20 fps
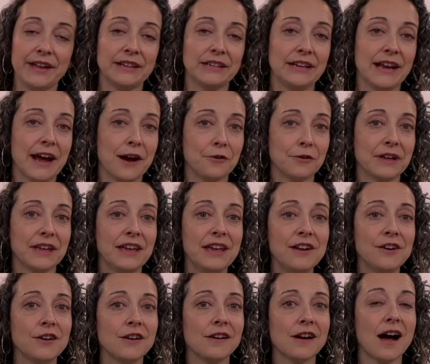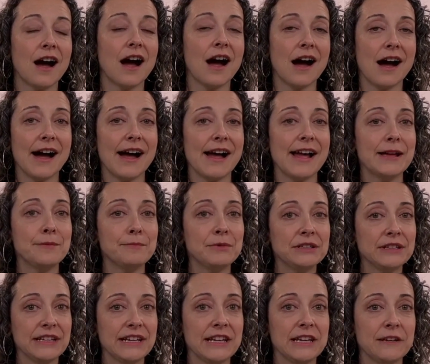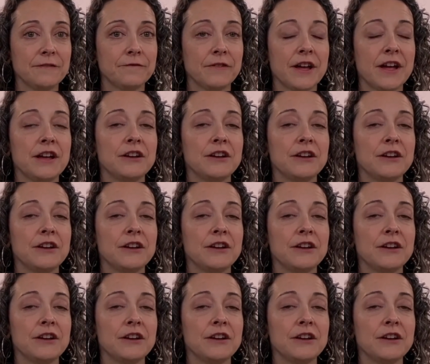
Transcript: Now here, I believe